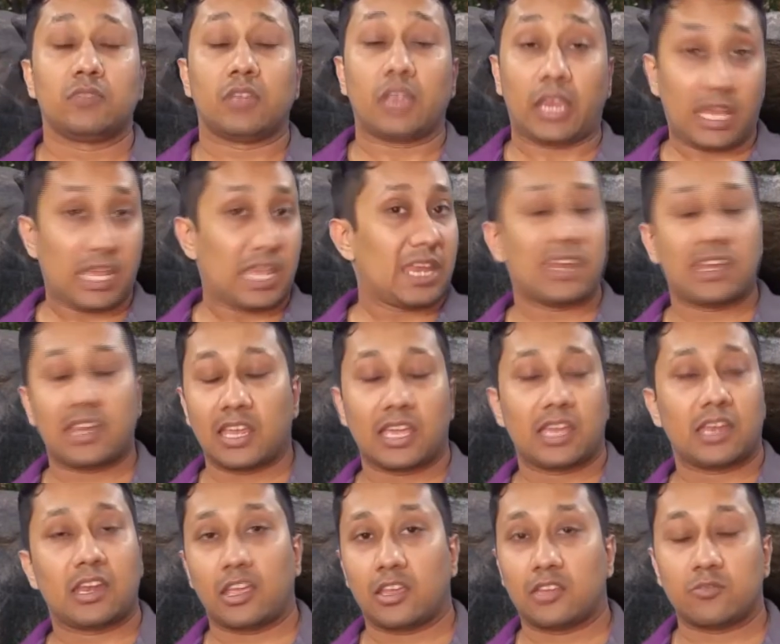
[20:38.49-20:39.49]
again and
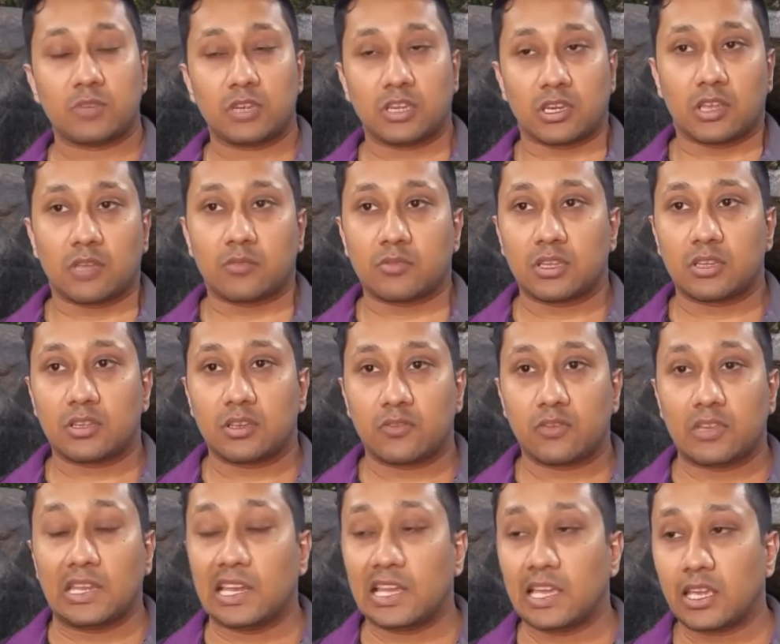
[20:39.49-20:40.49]
again, as many times as I
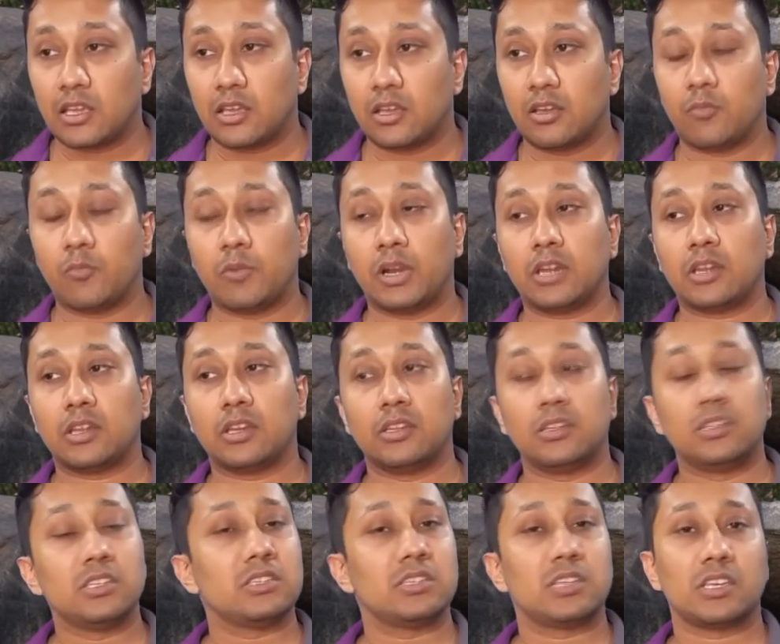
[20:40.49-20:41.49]
feel like. But
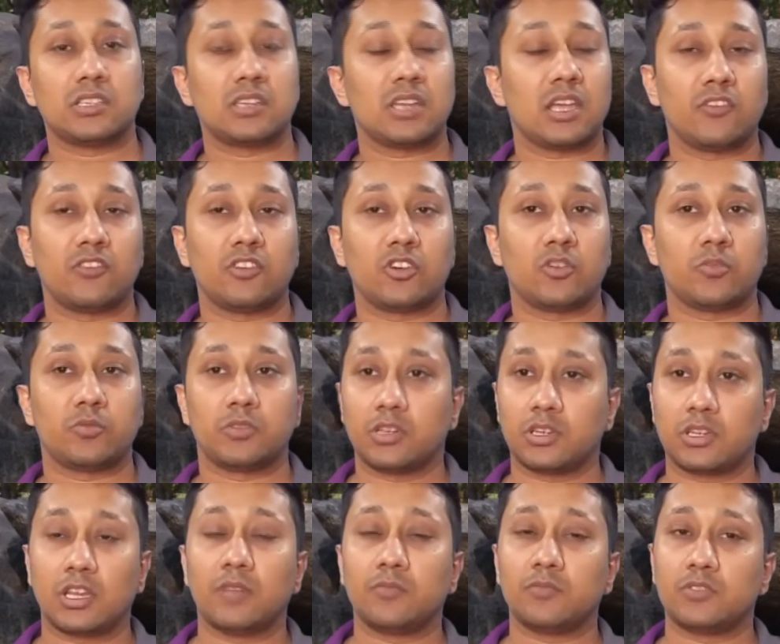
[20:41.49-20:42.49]
this doesn't have that option.
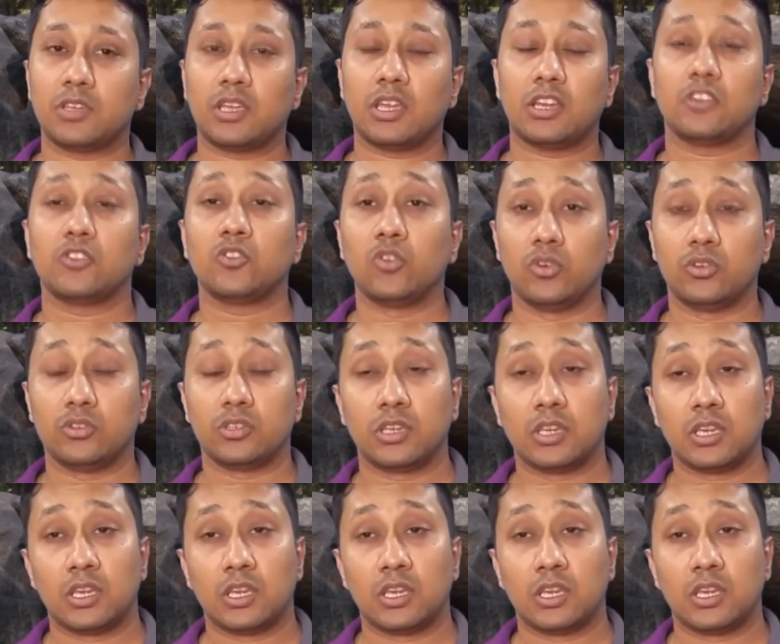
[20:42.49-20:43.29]
It comes and it goes.